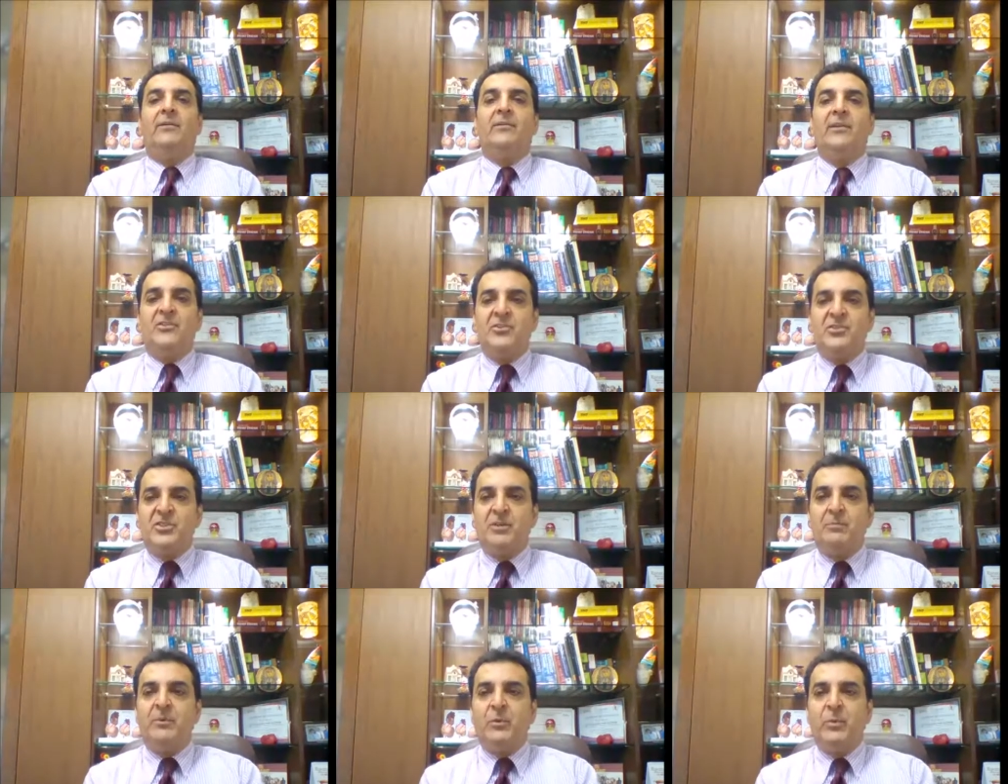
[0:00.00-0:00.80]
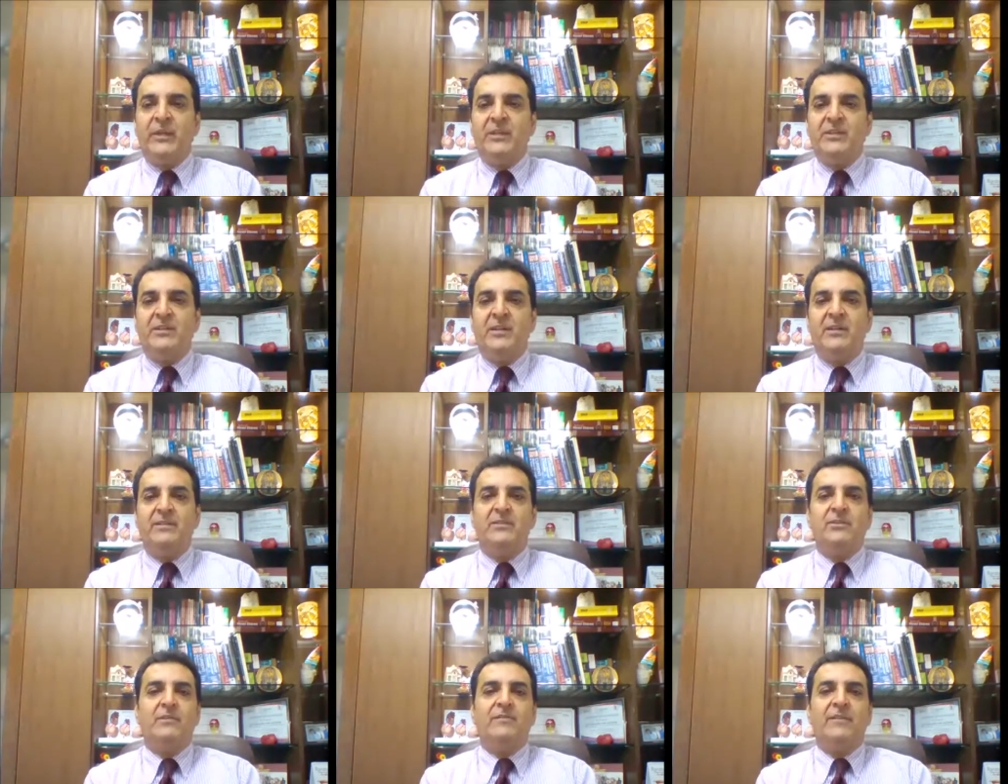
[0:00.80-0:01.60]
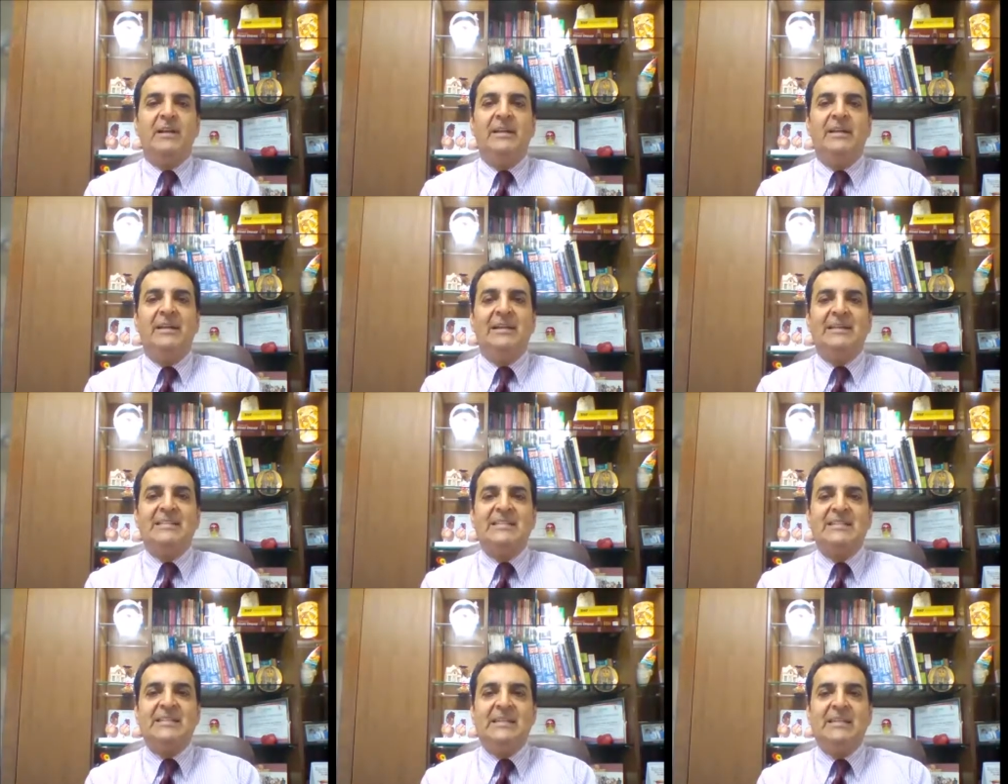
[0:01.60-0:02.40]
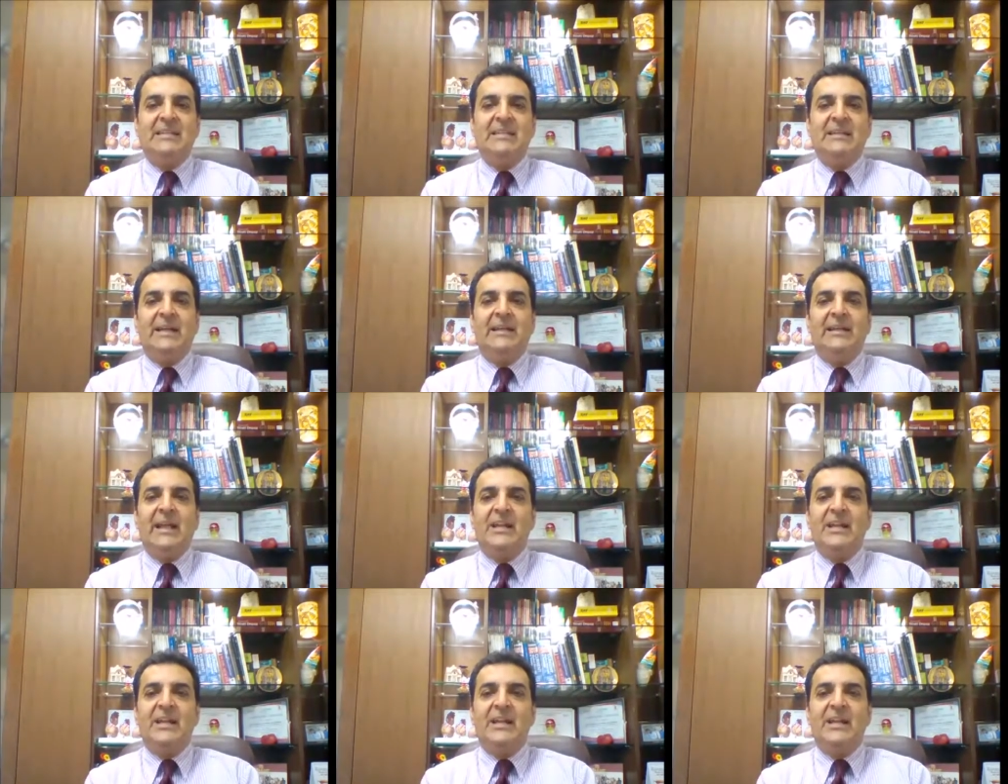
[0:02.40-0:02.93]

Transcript: Relationship between changes of LDL-C and